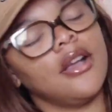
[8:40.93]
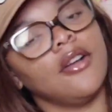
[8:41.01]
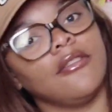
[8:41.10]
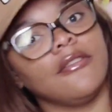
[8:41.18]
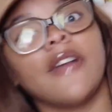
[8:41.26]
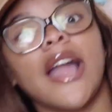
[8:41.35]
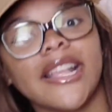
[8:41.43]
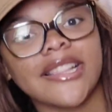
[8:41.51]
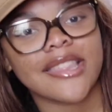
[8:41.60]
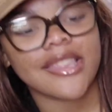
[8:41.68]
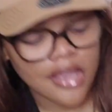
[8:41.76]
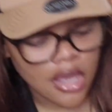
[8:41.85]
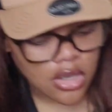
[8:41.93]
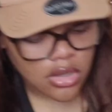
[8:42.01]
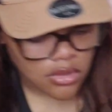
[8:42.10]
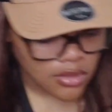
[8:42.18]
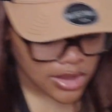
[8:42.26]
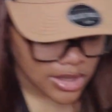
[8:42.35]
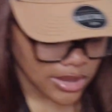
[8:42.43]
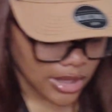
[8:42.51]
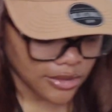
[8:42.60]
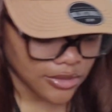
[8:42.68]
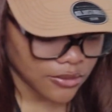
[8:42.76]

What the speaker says: rhinestones and like